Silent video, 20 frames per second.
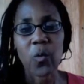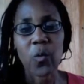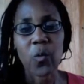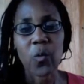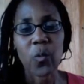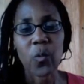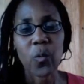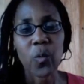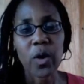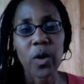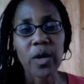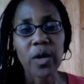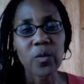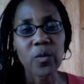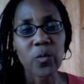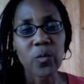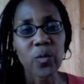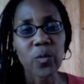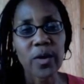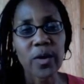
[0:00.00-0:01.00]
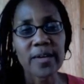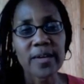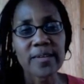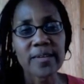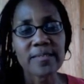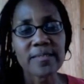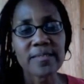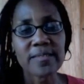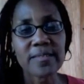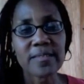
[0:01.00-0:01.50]
what
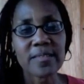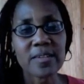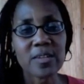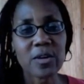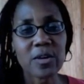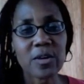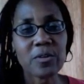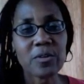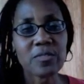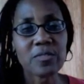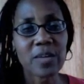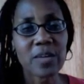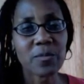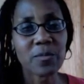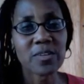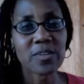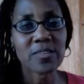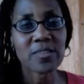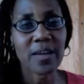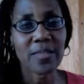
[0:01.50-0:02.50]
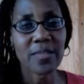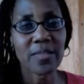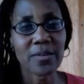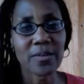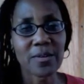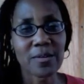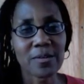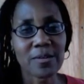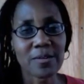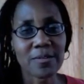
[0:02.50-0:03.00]
was the dose at which death
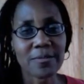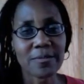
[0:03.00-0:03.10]
occurred.